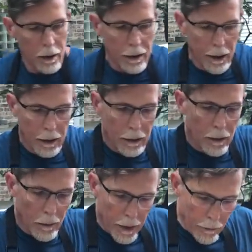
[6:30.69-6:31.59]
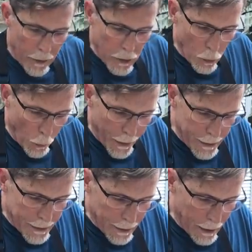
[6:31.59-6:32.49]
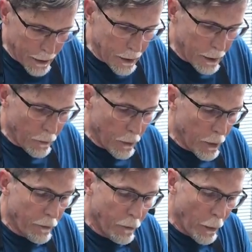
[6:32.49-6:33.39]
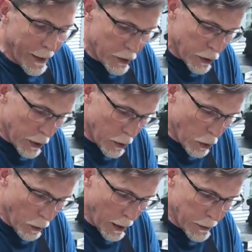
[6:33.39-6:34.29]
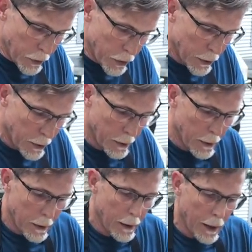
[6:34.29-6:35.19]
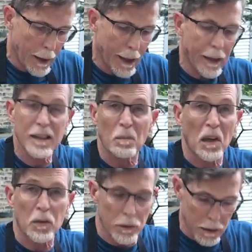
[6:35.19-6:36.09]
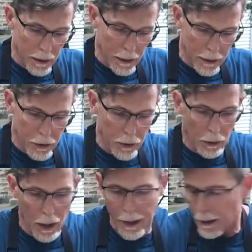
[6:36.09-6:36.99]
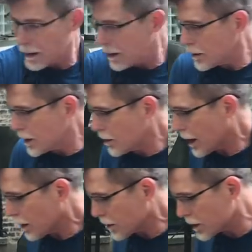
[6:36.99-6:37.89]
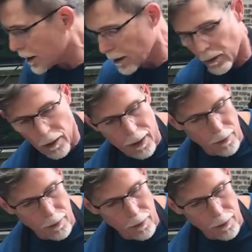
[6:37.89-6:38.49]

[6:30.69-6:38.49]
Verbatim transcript: take a little bit of this rinsed onion for a fresh crunch. Add as much or as little as you like. I think that looks like the right